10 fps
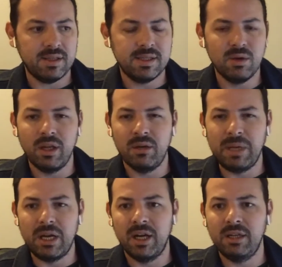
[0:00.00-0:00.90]
still a little
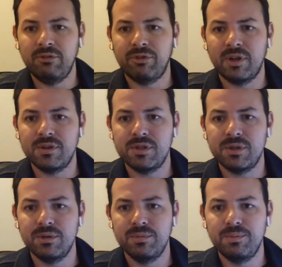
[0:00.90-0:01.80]
bit early for us
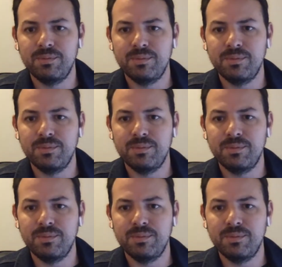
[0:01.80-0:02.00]
to